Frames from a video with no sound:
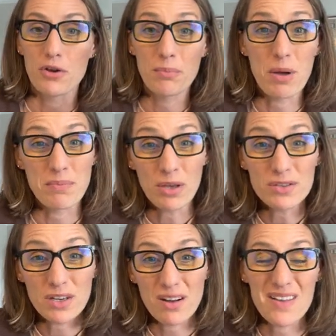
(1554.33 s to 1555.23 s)
you can put
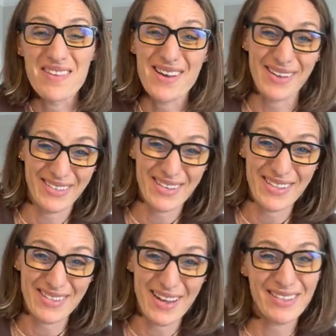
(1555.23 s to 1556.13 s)
music on next to
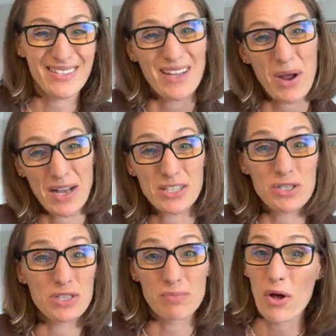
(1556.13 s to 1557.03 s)
the lights as
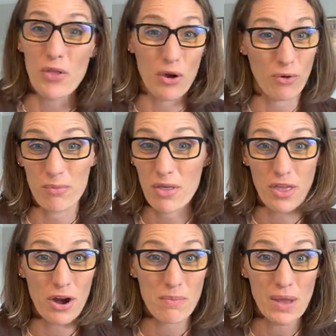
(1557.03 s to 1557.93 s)
you smell the
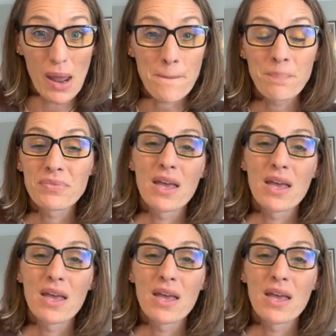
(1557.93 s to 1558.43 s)
aromatherapy.